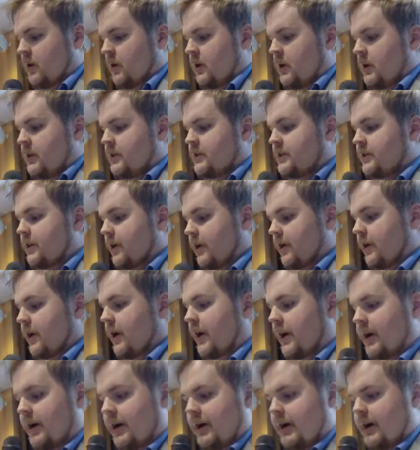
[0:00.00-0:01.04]
So,
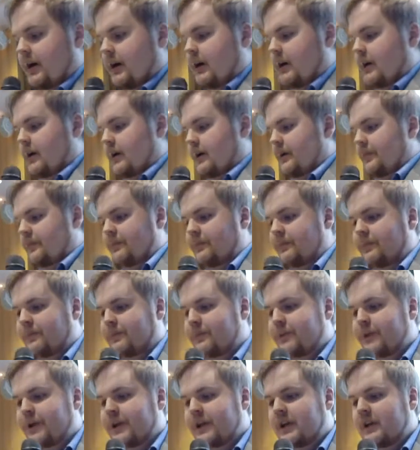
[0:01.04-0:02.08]

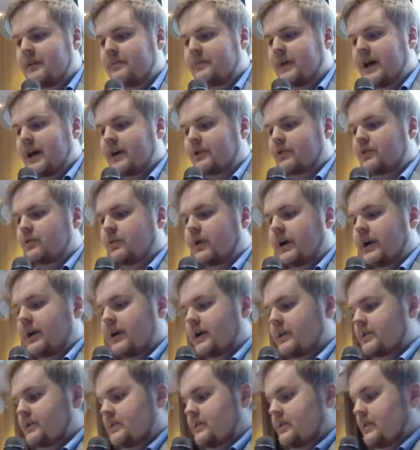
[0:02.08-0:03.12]
bringing it back to what
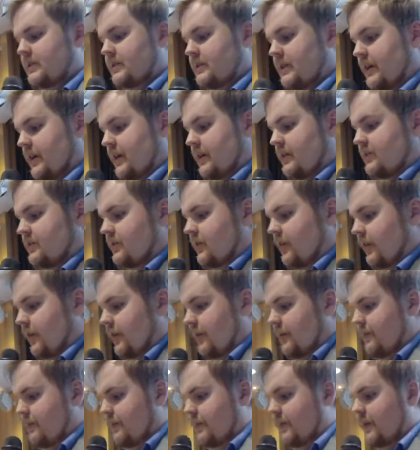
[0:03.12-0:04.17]
I said at the start,